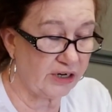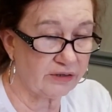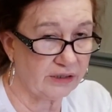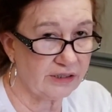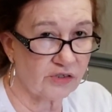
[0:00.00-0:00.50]
I'll
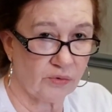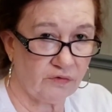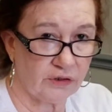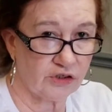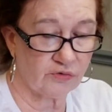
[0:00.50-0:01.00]
get this one
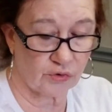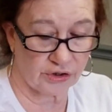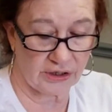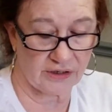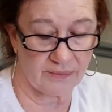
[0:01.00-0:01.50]
finished for
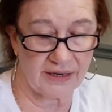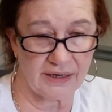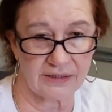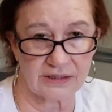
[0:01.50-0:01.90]
the end of May.